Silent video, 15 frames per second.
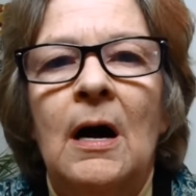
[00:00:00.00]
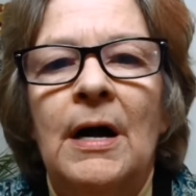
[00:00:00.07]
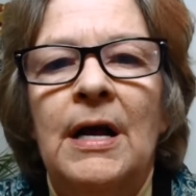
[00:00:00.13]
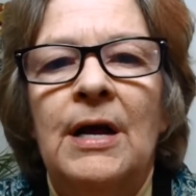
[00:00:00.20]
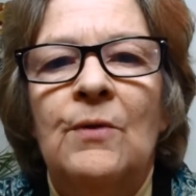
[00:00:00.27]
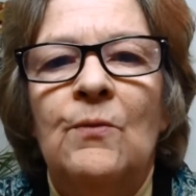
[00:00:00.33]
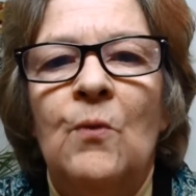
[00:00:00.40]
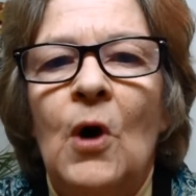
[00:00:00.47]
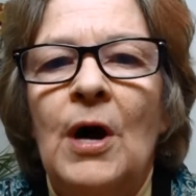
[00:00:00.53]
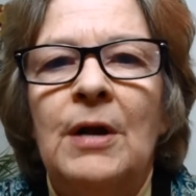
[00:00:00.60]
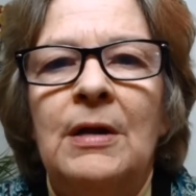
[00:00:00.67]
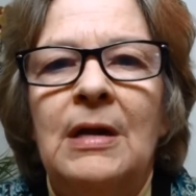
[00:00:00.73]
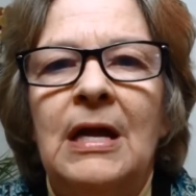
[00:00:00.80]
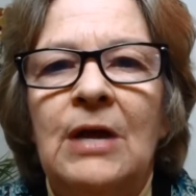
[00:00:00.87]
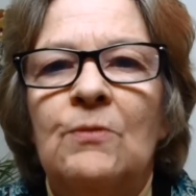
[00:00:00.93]
in what
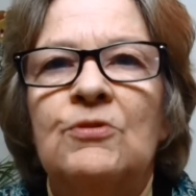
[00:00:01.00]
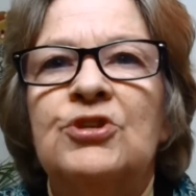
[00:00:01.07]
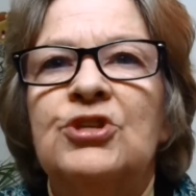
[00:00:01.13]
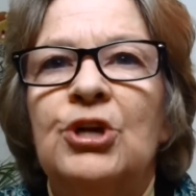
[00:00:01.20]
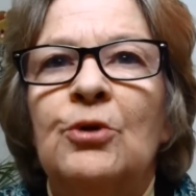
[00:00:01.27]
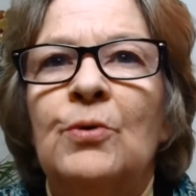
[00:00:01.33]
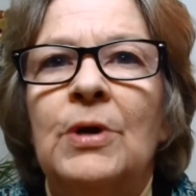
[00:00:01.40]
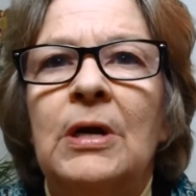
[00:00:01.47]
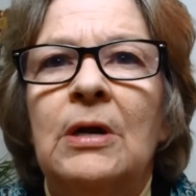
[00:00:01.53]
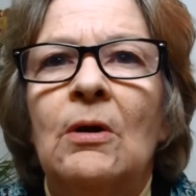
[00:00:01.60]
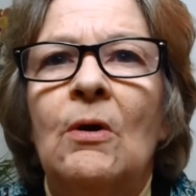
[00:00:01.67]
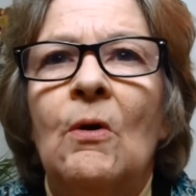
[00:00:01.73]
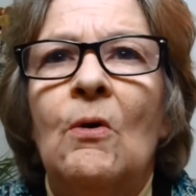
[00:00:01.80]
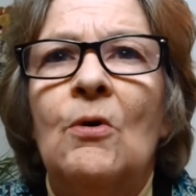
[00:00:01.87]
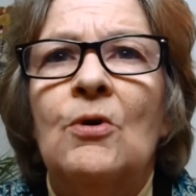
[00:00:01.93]
he was doing
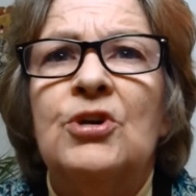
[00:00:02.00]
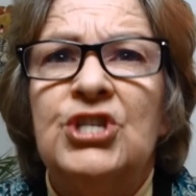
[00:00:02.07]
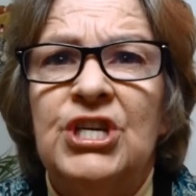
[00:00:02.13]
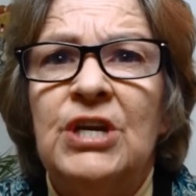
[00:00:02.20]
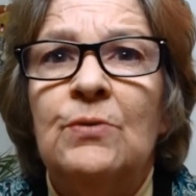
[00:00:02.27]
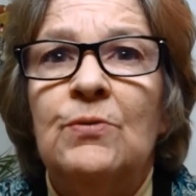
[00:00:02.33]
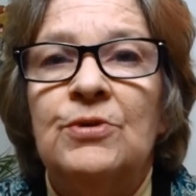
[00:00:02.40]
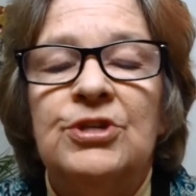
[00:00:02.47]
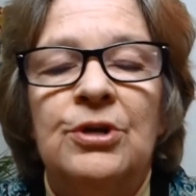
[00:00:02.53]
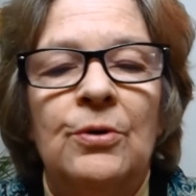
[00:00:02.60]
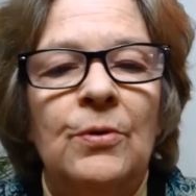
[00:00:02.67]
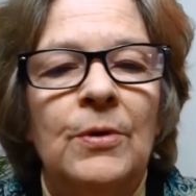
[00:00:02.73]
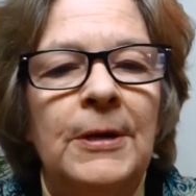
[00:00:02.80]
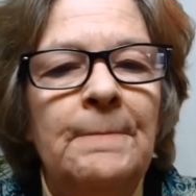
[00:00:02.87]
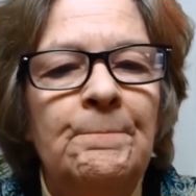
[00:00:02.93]
or she was
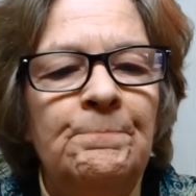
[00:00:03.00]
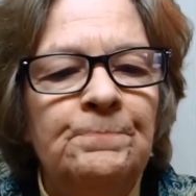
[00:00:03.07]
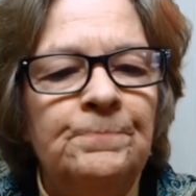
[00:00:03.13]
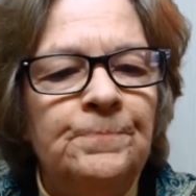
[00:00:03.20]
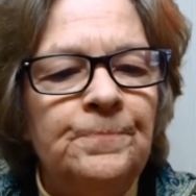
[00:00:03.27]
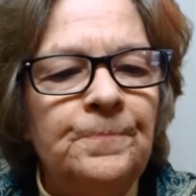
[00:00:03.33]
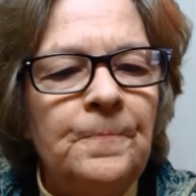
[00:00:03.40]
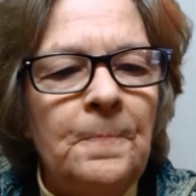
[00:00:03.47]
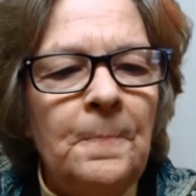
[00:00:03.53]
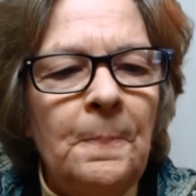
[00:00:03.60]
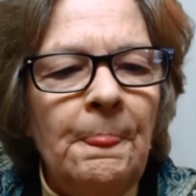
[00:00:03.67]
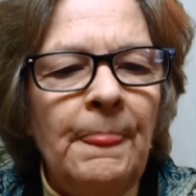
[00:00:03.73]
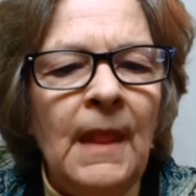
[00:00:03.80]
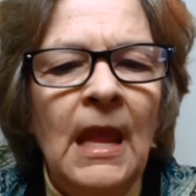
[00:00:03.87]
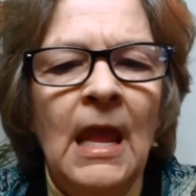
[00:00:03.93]
doing.
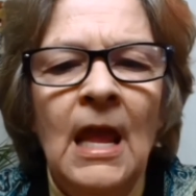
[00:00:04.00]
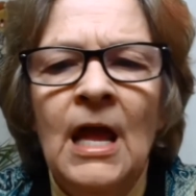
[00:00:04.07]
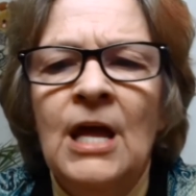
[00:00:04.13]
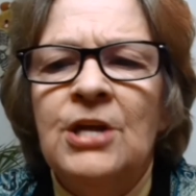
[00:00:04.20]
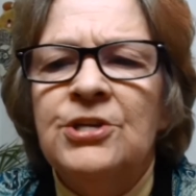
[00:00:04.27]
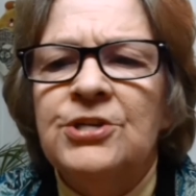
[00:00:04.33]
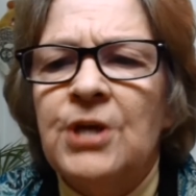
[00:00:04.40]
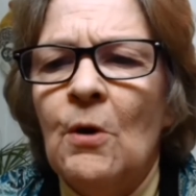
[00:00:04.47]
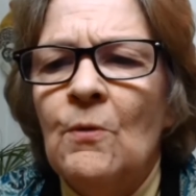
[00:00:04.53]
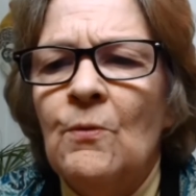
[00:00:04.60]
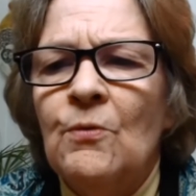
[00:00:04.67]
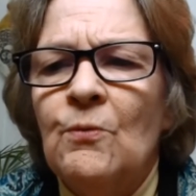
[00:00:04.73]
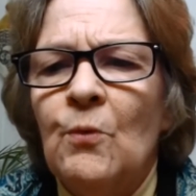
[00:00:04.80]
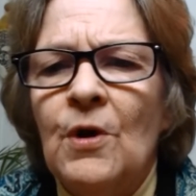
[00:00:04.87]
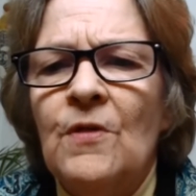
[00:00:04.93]
So
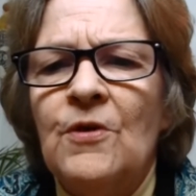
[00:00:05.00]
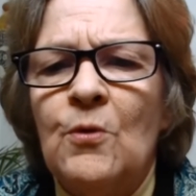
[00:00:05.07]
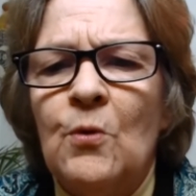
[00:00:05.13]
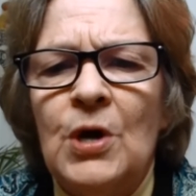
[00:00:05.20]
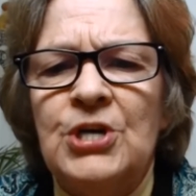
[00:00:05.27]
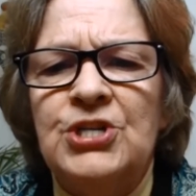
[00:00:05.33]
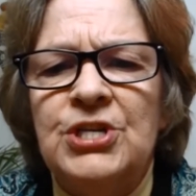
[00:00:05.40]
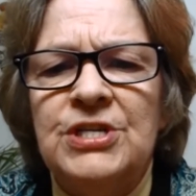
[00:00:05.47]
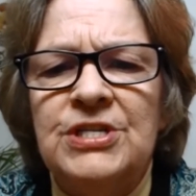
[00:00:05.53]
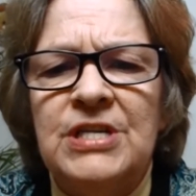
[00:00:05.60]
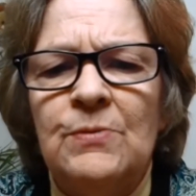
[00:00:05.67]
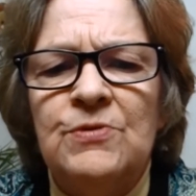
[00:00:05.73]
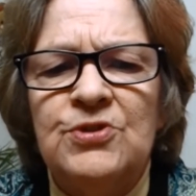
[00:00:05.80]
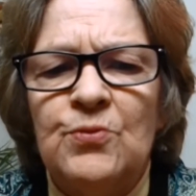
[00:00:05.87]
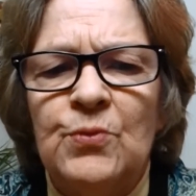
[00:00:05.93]
one of the questions
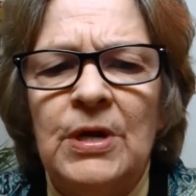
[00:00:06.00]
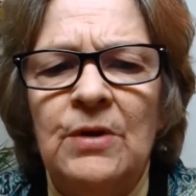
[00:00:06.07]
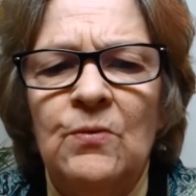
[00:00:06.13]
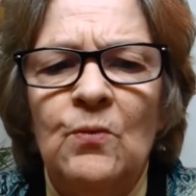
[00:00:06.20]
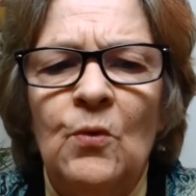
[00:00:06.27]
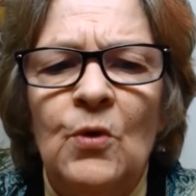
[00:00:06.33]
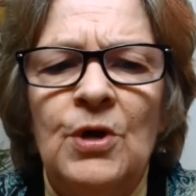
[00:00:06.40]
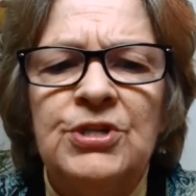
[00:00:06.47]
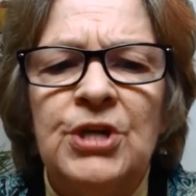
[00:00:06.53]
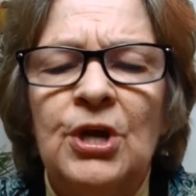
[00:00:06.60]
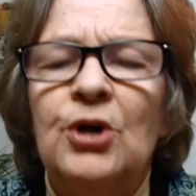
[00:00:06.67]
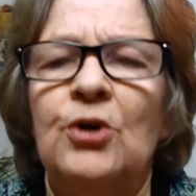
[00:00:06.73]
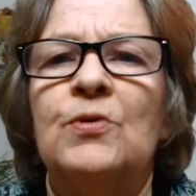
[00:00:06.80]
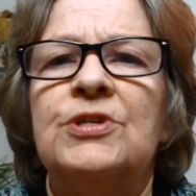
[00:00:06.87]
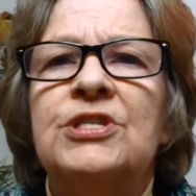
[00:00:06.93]
that was written was,
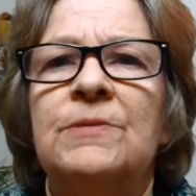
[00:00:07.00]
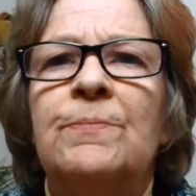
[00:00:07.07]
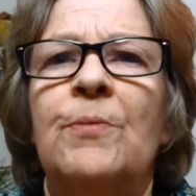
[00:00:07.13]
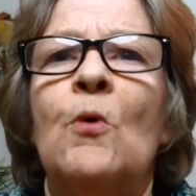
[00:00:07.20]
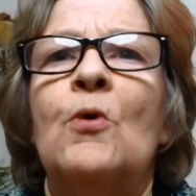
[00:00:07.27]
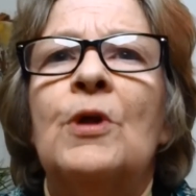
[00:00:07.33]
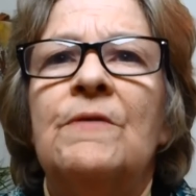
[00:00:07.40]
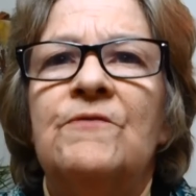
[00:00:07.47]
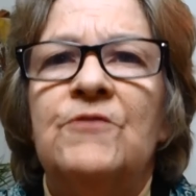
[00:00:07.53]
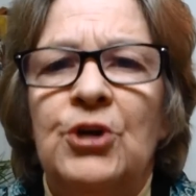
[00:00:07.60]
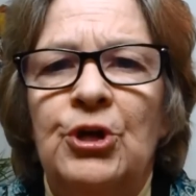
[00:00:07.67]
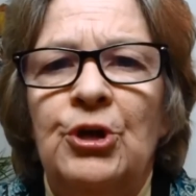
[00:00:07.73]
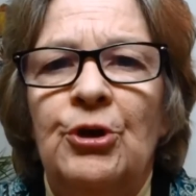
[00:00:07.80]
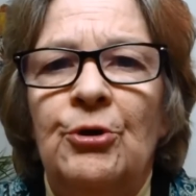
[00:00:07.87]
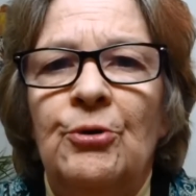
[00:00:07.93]
who is supportive to
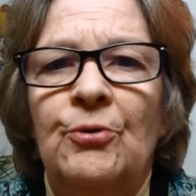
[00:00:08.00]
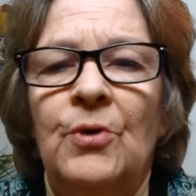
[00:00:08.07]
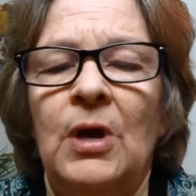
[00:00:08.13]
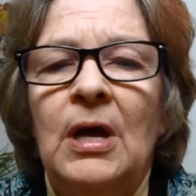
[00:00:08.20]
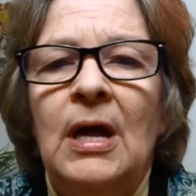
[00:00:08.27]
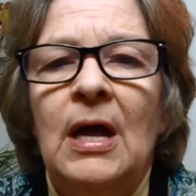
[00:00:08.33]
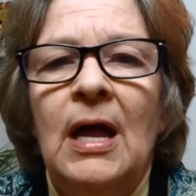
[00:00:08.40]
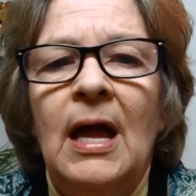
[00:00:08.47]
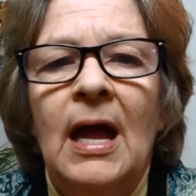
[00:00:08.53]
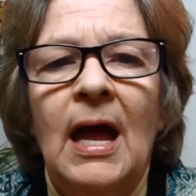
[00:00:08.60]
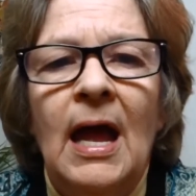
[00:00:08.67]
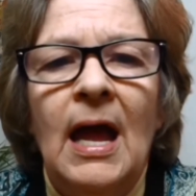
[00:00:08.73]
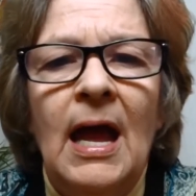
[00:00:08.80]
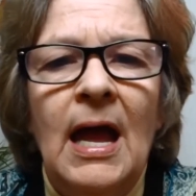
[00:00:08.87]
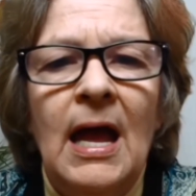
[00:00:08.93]
you?
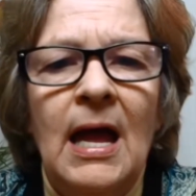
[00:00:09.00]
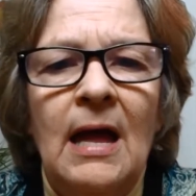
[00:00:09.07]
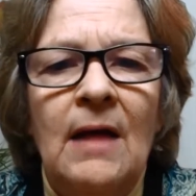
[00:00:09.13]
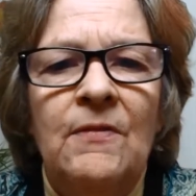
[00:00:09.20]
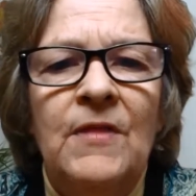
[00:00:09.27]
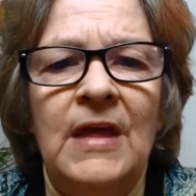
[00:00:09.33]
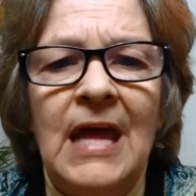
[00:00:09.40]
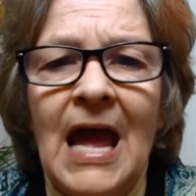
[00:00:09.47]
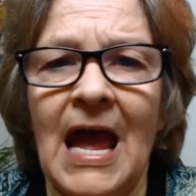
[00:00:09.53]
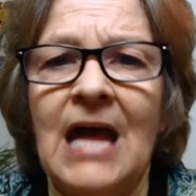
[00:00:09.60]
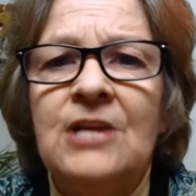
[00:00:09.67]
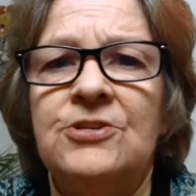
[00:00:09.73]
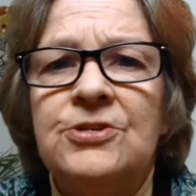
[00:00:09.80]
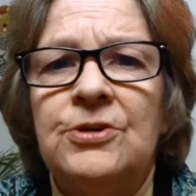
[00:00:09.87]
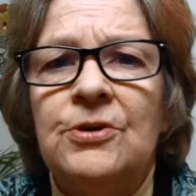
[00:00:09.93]
And the
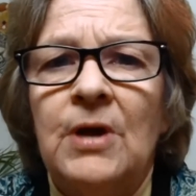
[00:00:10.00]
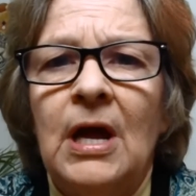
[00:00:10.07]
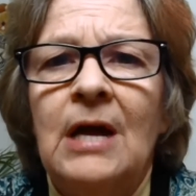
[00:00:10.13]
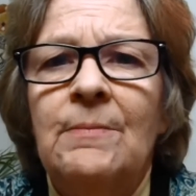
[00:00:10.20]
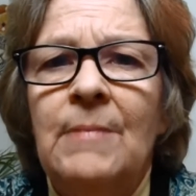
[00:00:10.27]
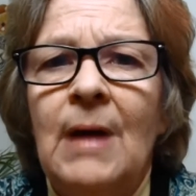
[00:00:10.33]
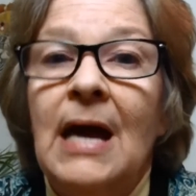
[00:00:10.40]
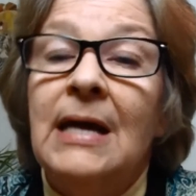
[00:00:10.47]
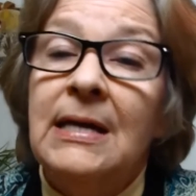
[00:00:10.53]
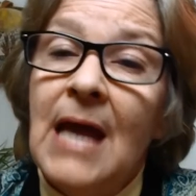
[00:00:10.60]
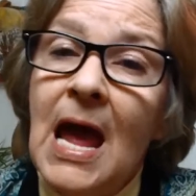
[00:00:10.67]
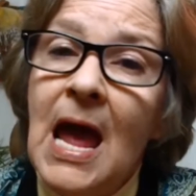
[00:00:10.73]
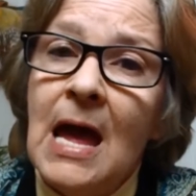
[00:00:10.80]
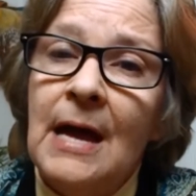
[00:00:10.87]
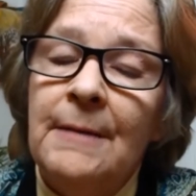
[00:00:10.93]
answer came back,
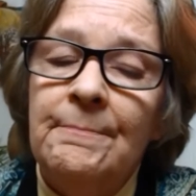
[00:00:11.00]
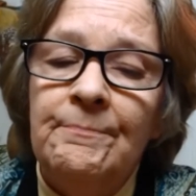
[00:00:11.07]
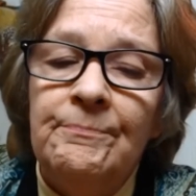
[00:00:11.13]
Dad.